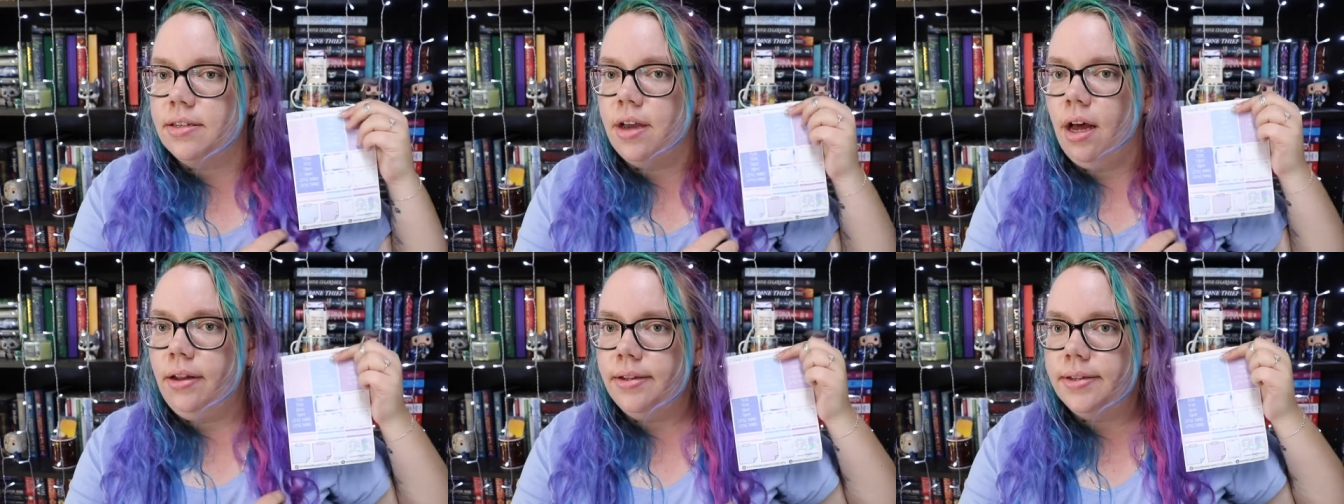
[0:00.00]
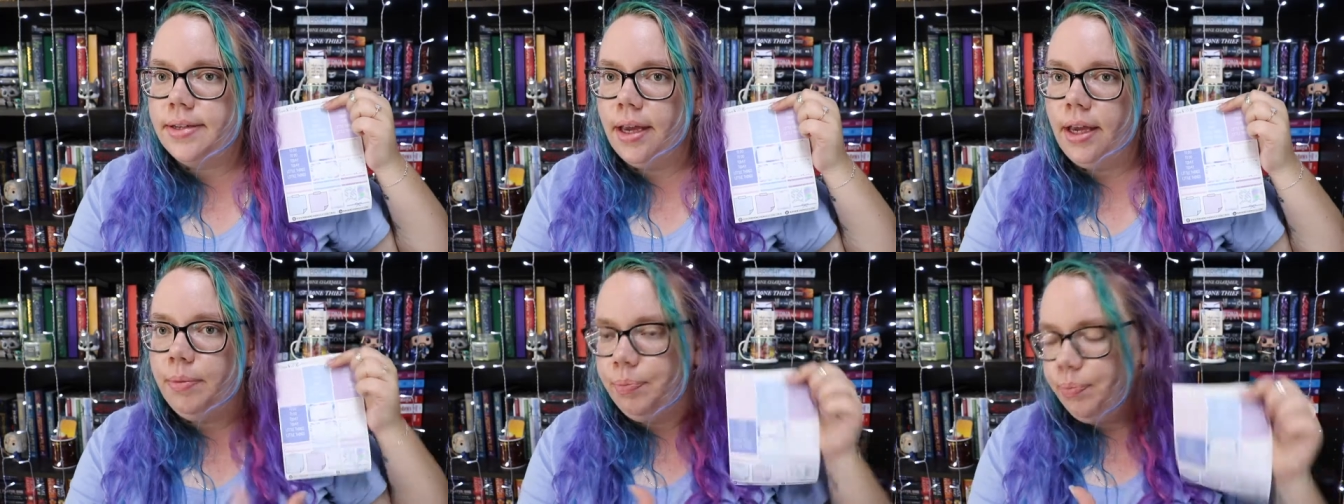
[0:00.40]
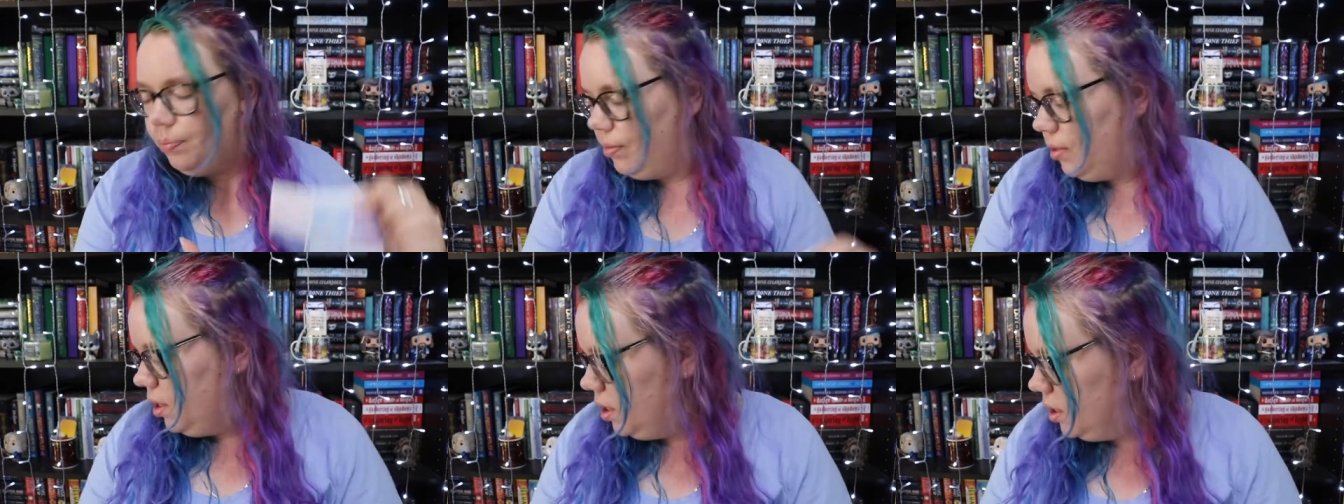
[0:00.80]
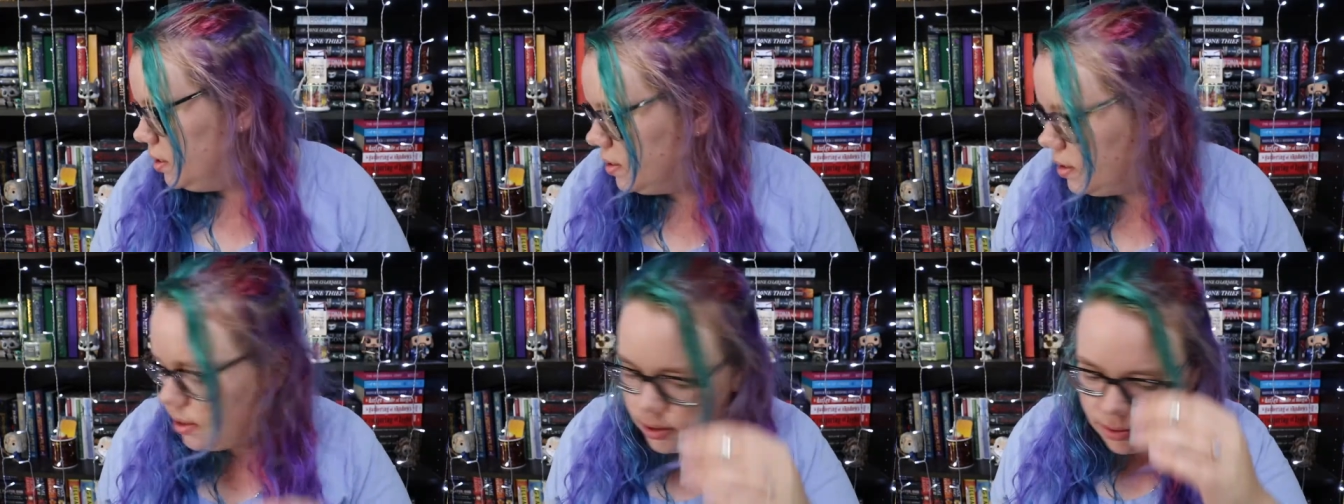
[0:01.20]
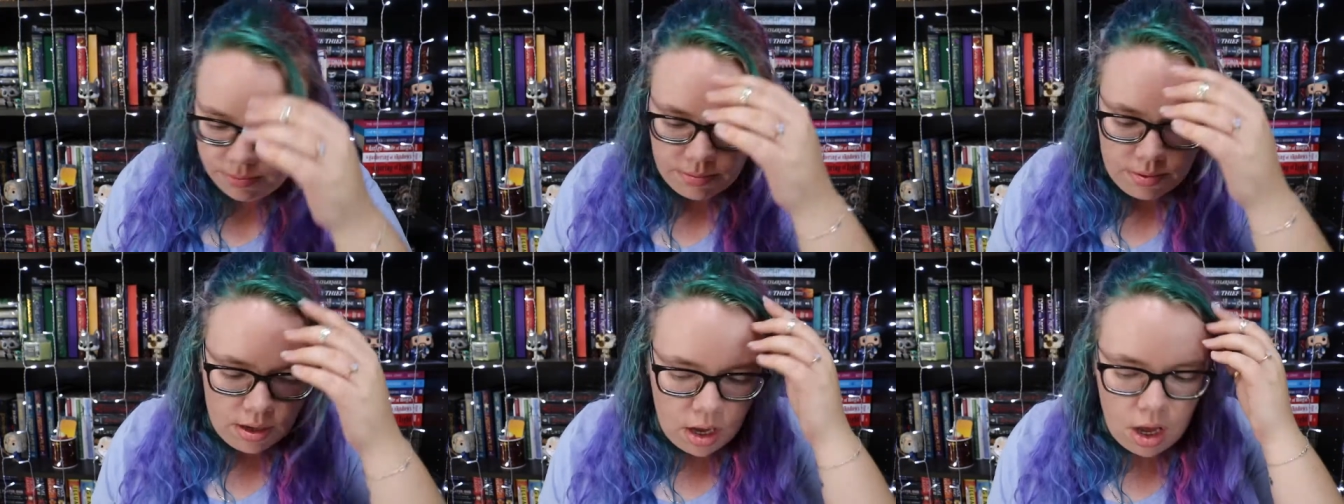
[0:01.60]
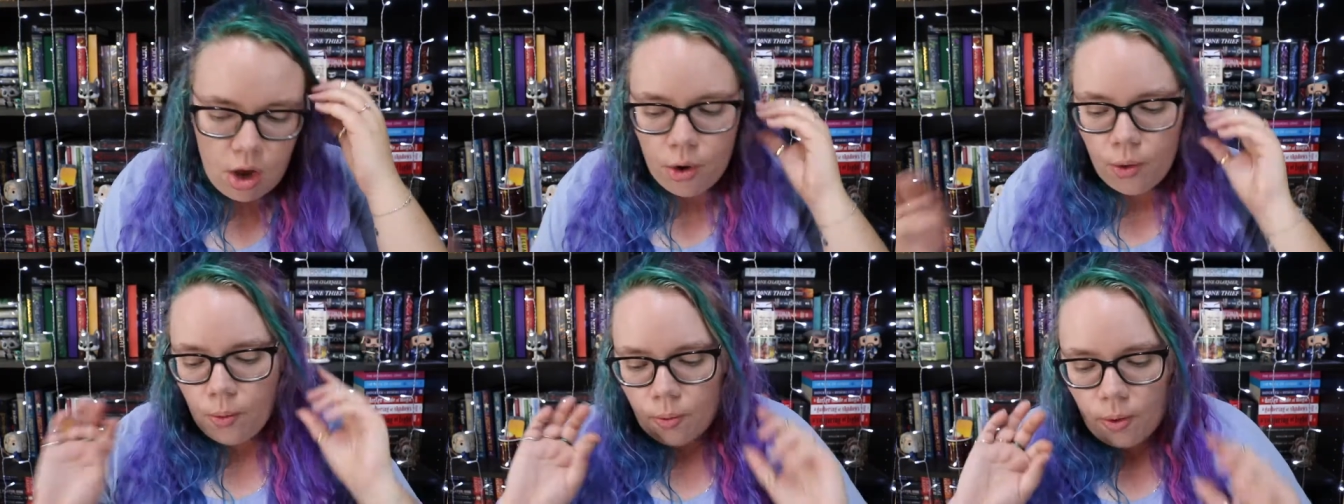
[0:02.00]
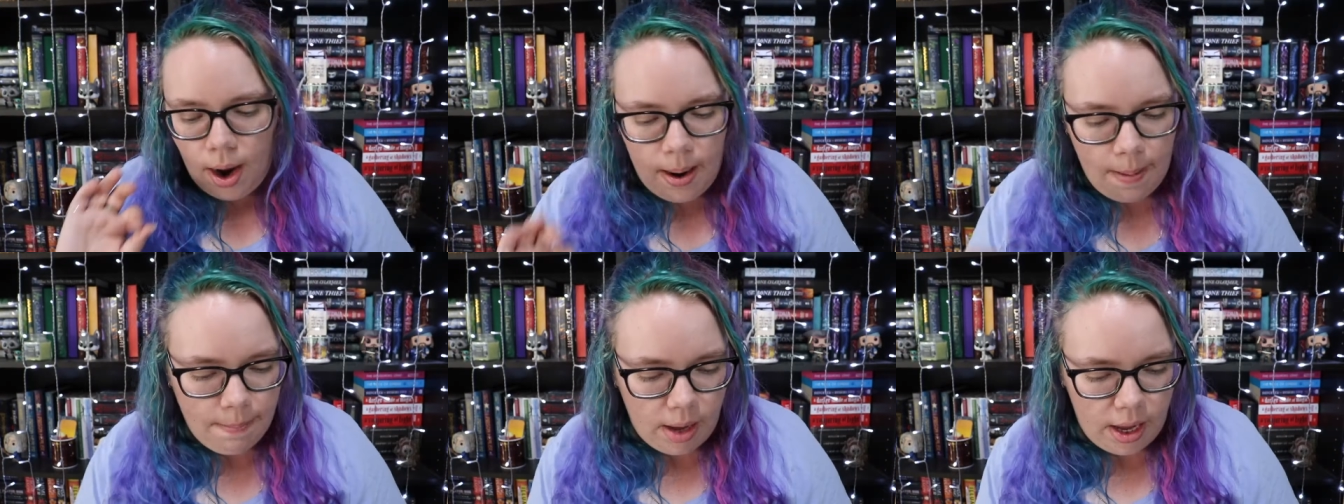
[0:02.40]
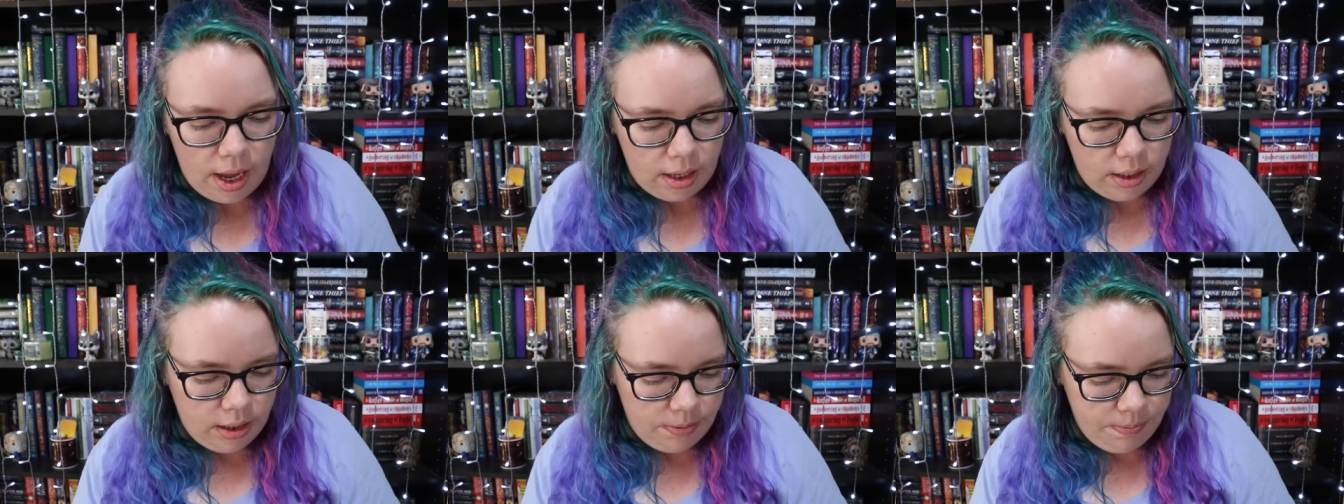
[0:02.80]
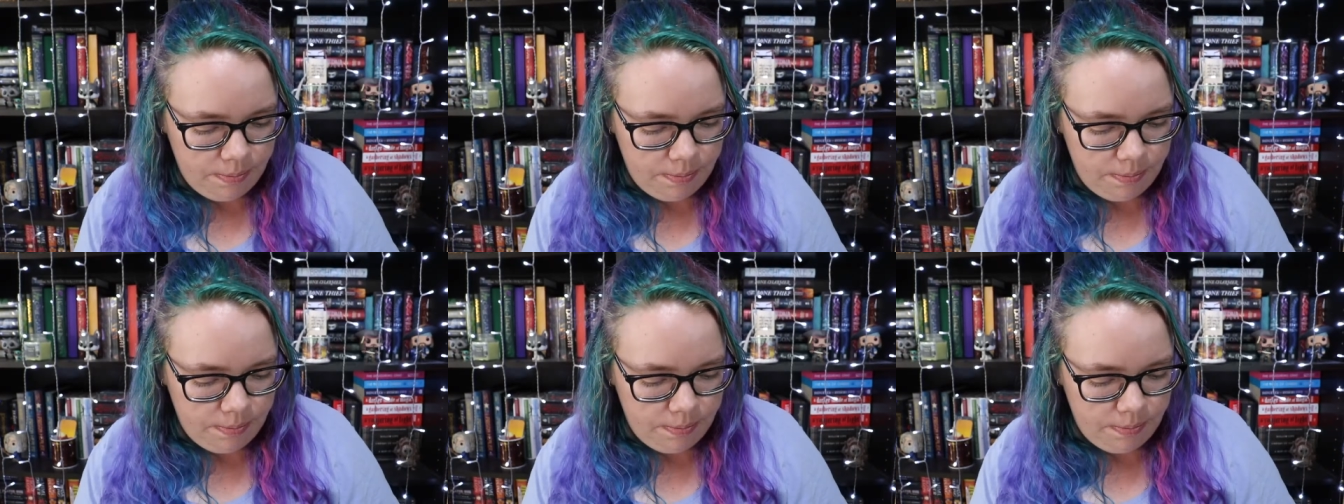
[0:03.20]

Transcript: color scheme is right up my alley.